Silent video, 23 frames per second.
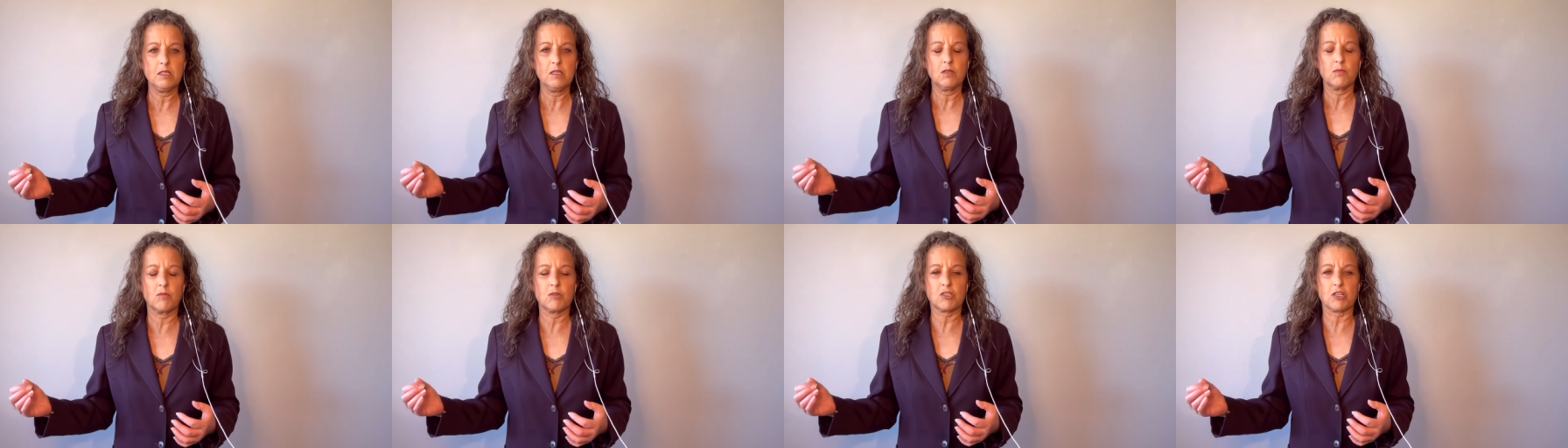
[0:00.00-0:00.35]

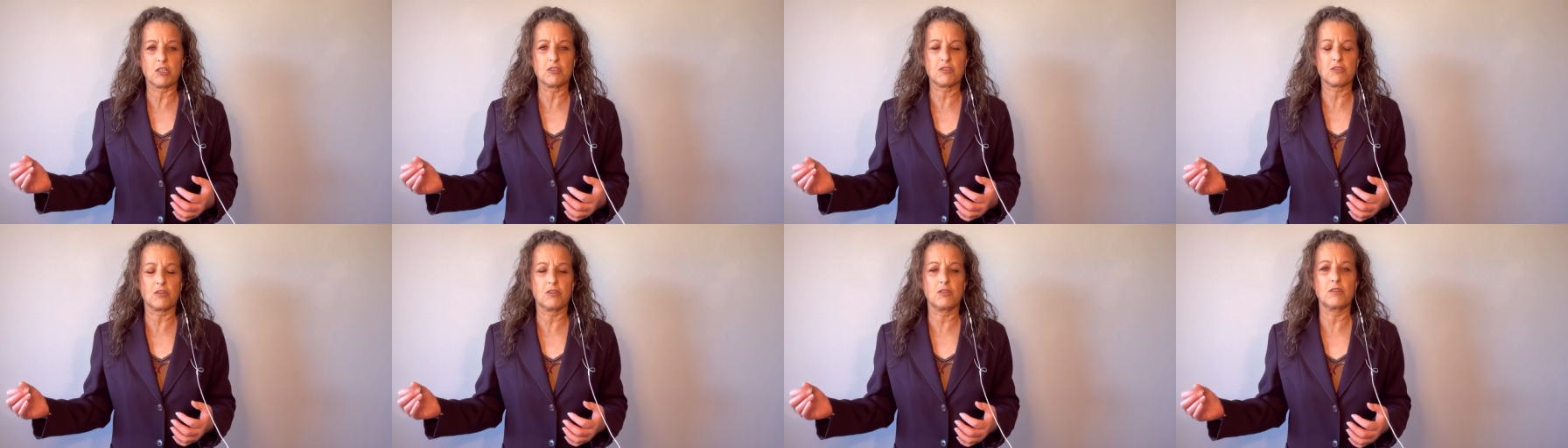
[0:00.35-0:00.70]
which I
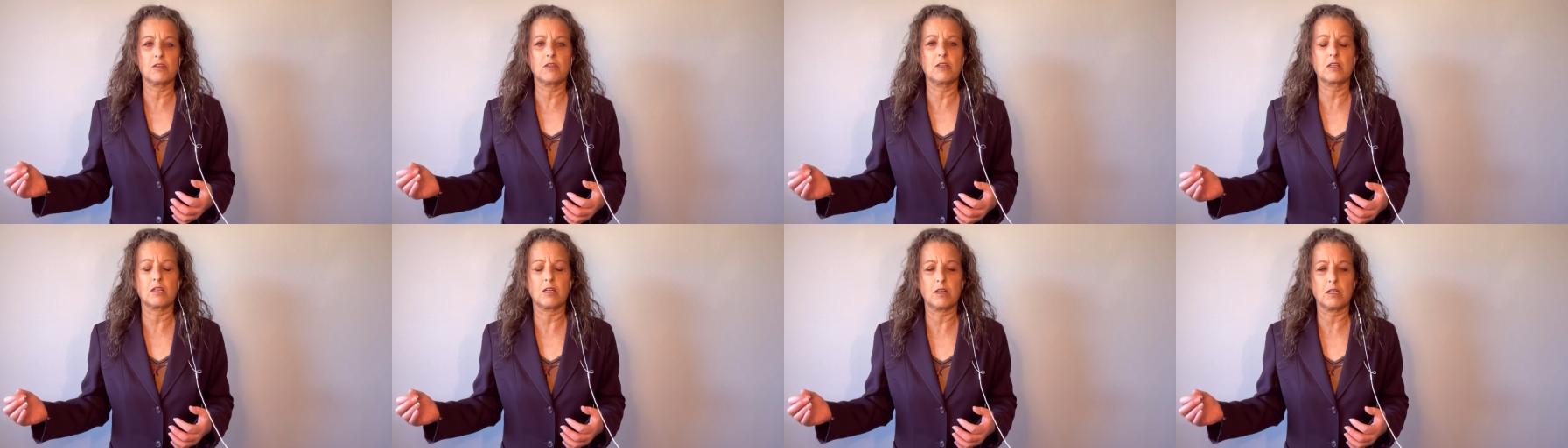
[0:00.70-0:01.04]

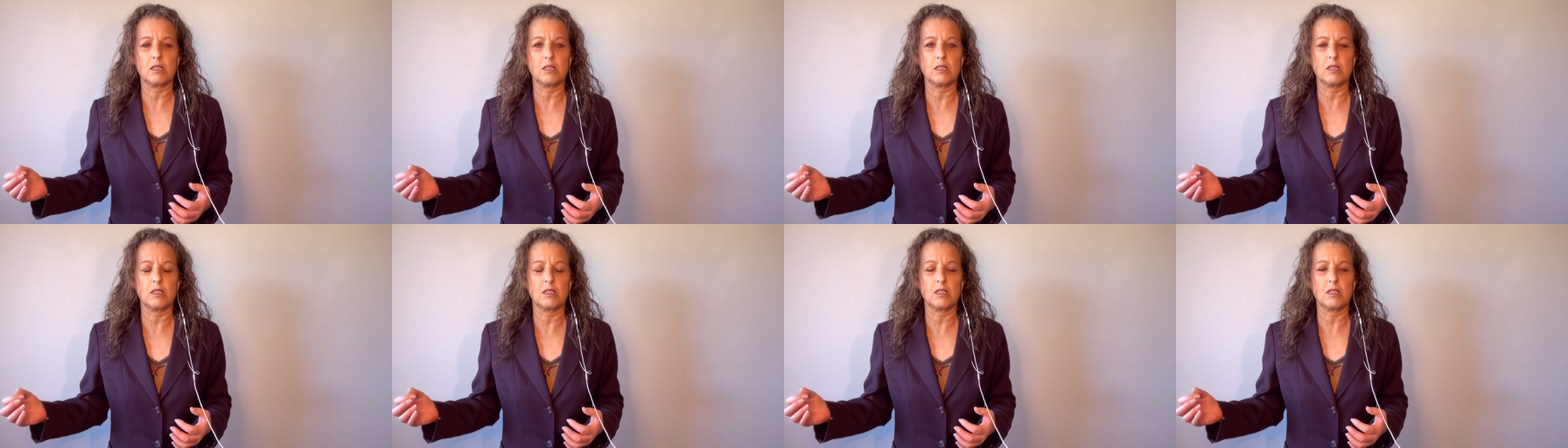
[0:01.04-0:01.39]
started
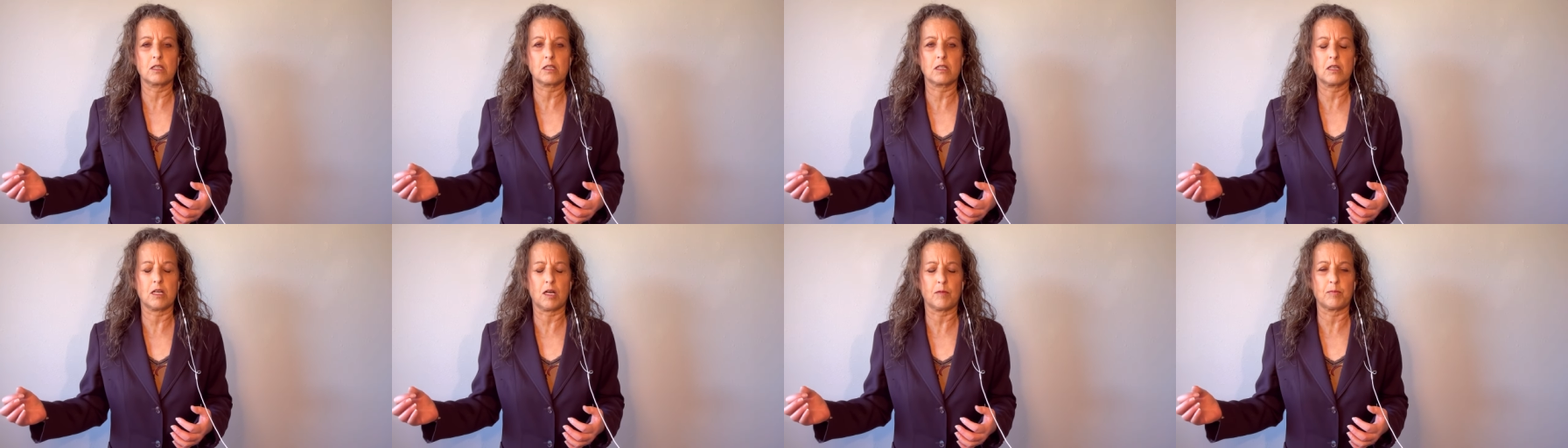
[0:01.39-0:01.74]
a
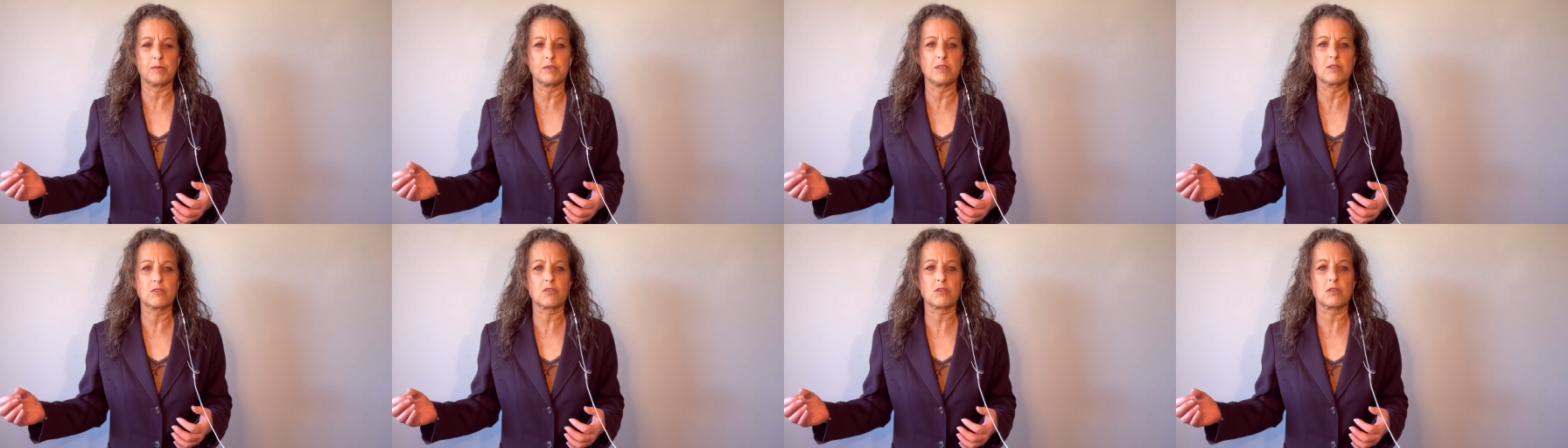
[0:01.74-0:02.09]
couple
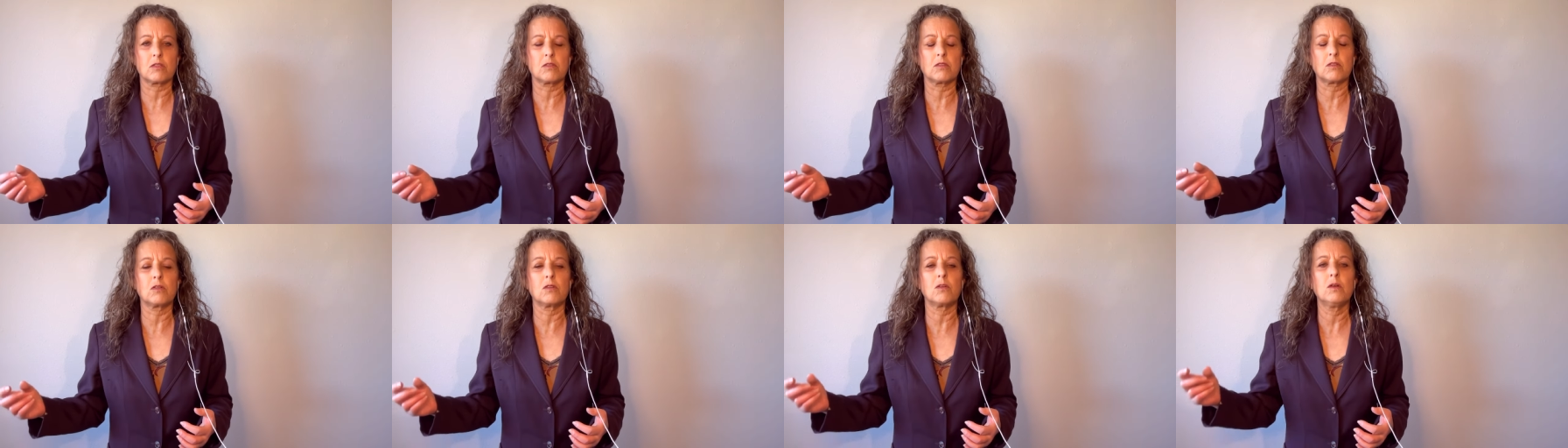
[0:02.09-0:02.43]
years
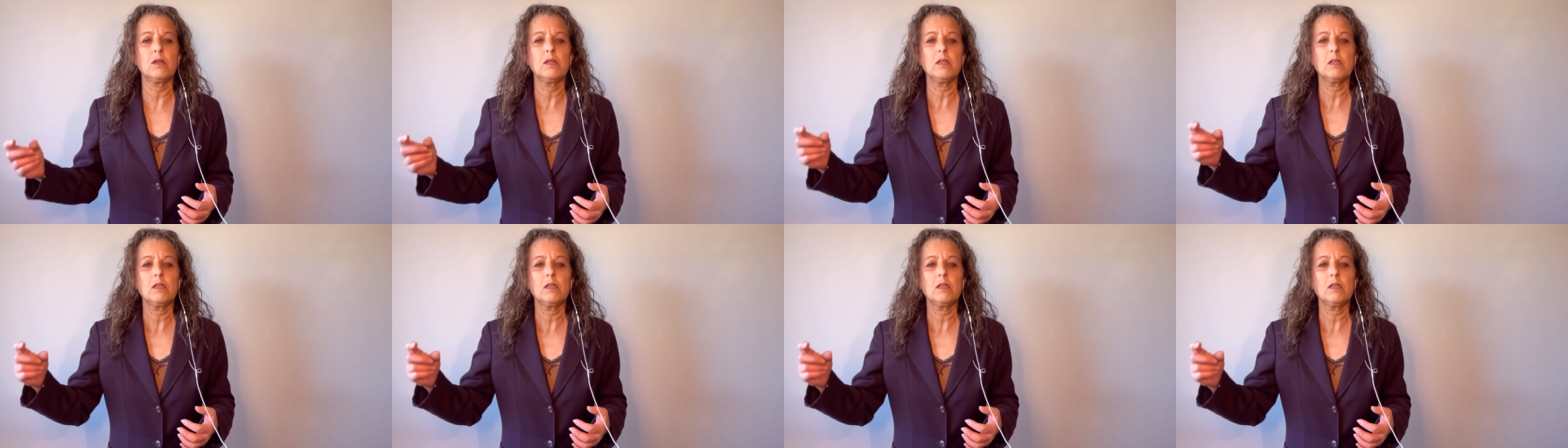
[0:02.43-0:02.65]
ago,